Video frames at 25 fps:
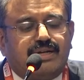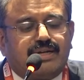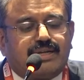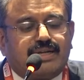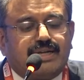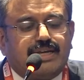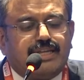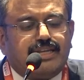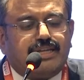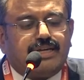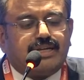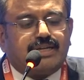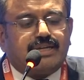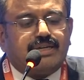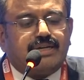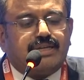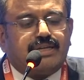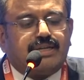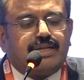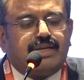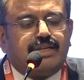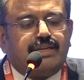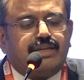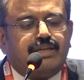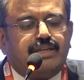can occur,
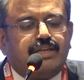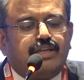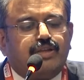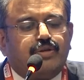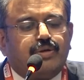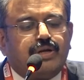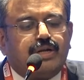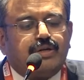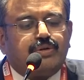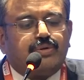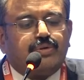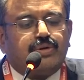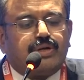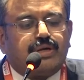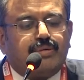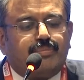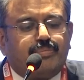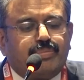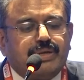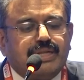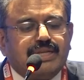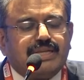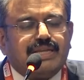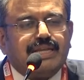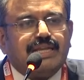and you have to
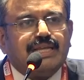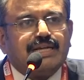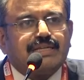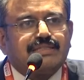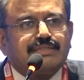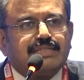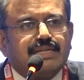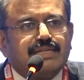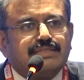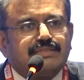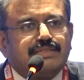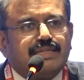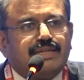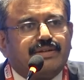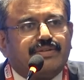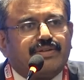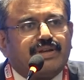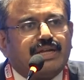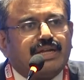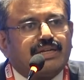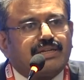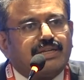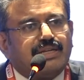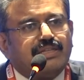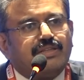completely excise the
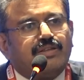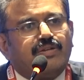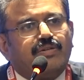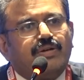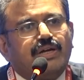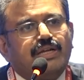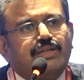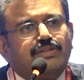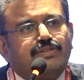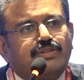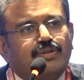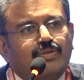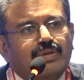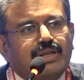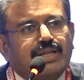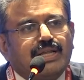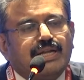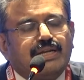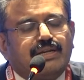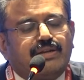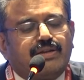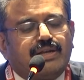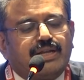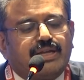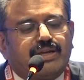tract, otherwise you will
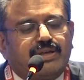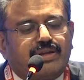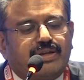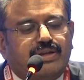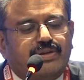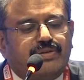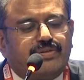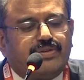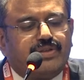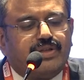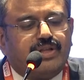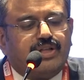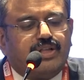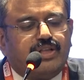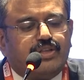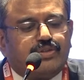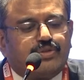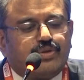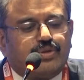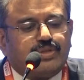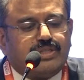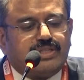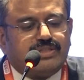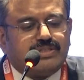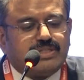get recurrence.
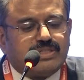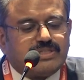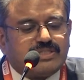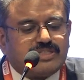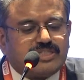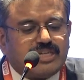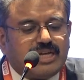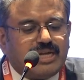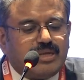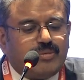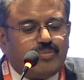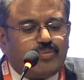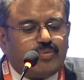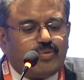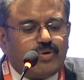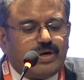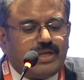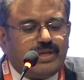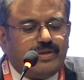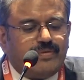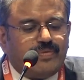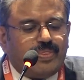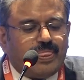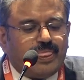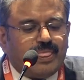So this is type
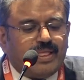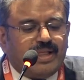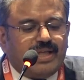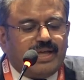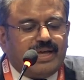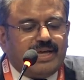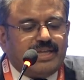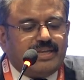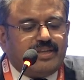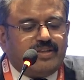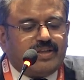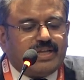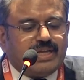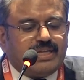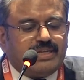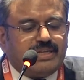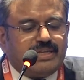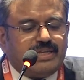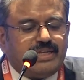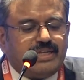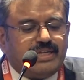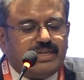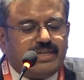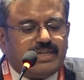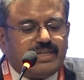1, and you
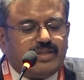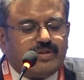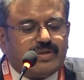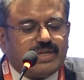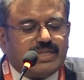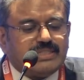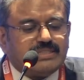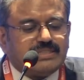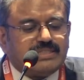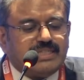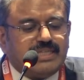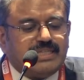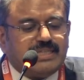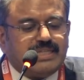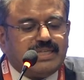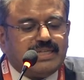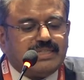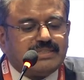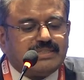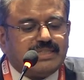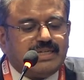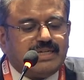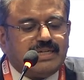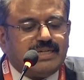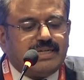can see there
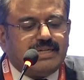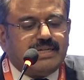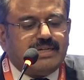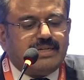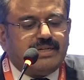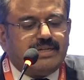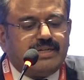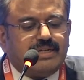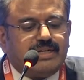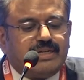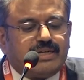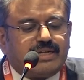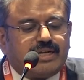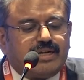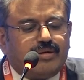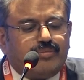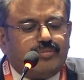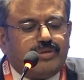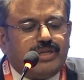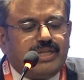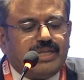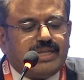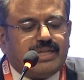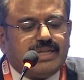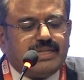is a
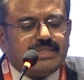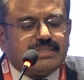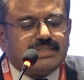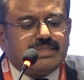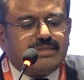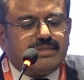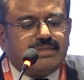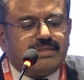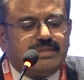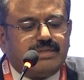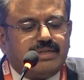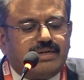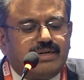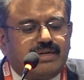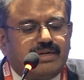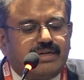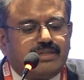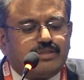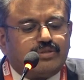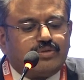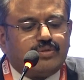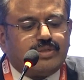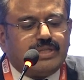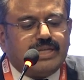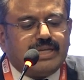communication
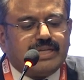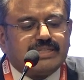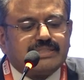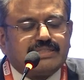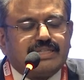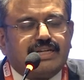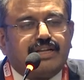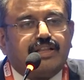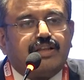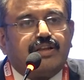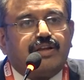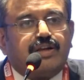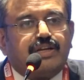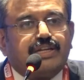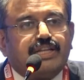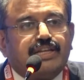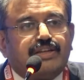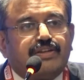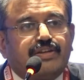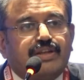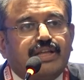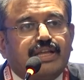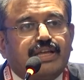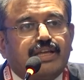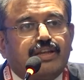to the external
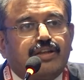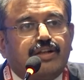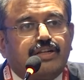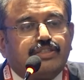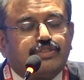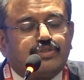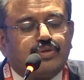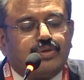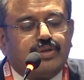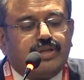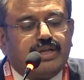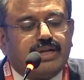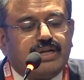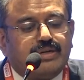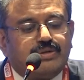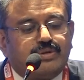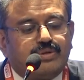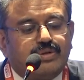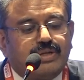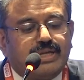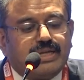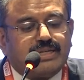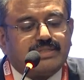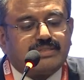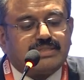auditory canal, so you have
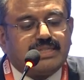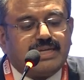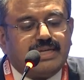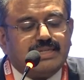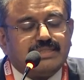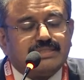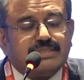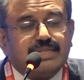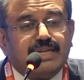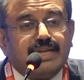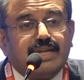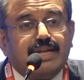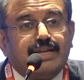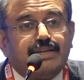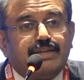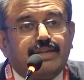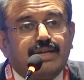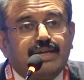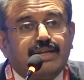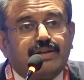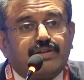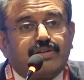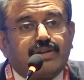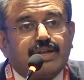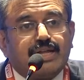to excise the
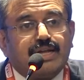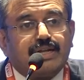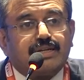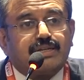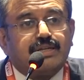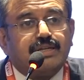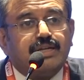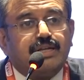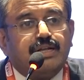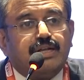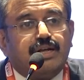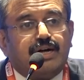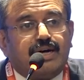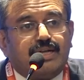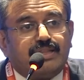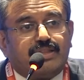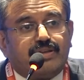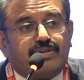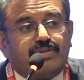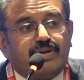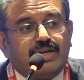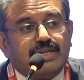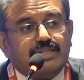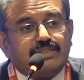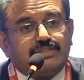entire tract,
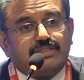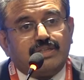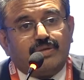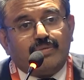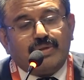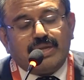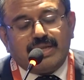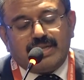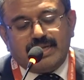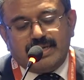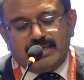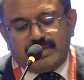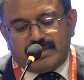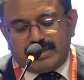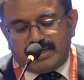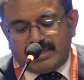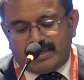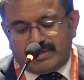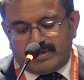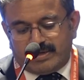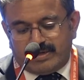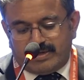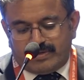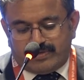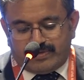otherwise you will get
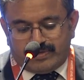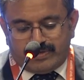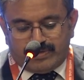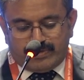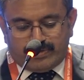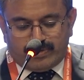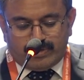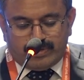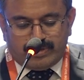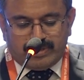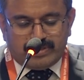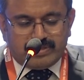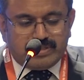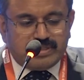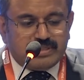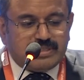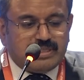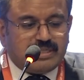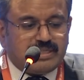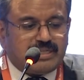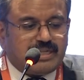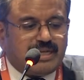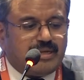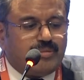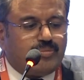recurrence. So this is
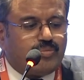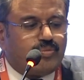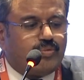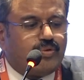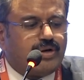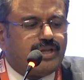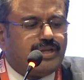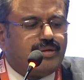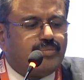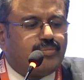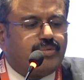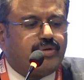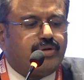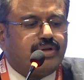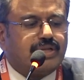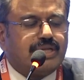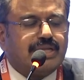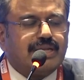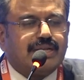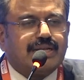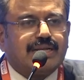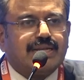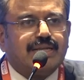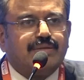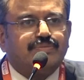the type 1
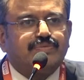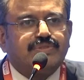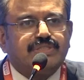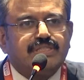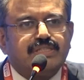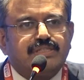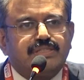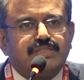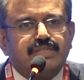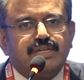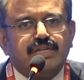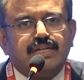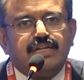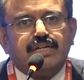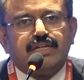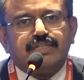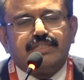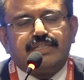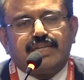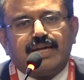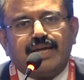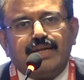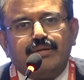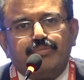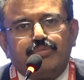bronchial club cyst.
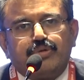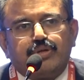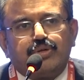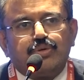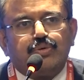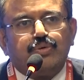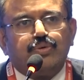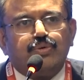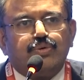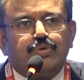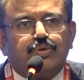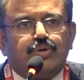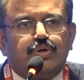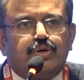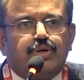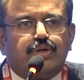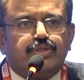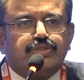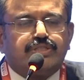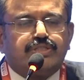Type 2